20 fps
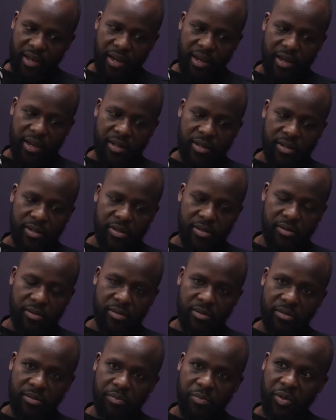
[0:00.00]
and
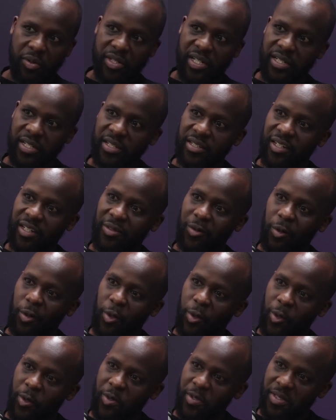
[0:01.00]
protect it at all
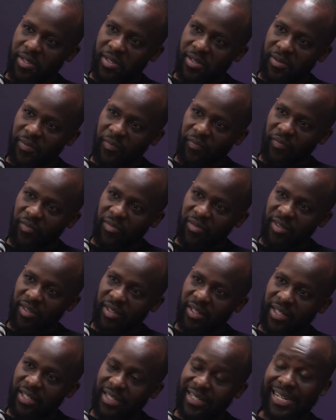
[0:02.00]
costs.
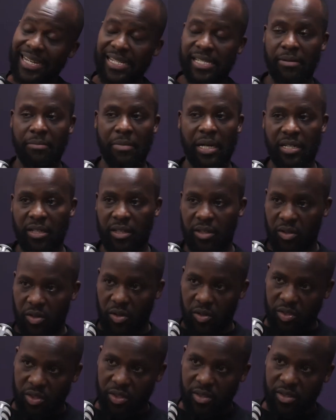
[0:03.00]
Doesn't matter the
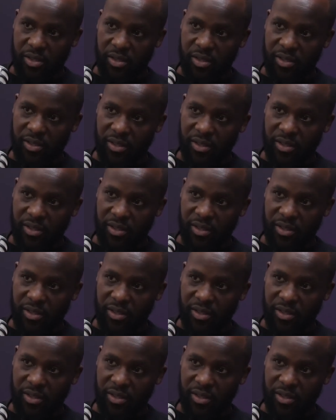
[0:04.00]
cost.